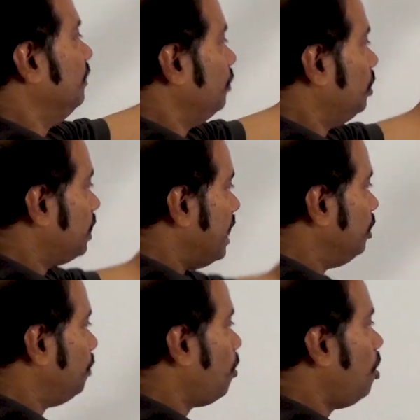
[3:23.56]
if you try
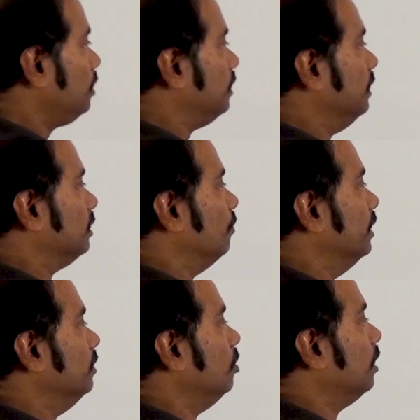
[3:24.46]
to plot this
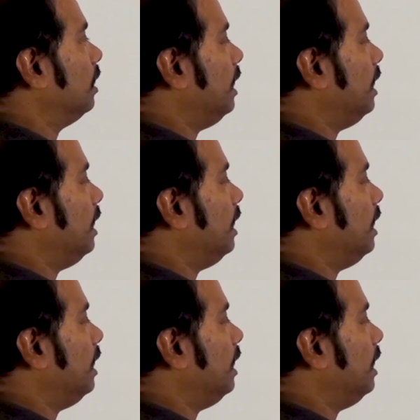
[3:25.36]
one on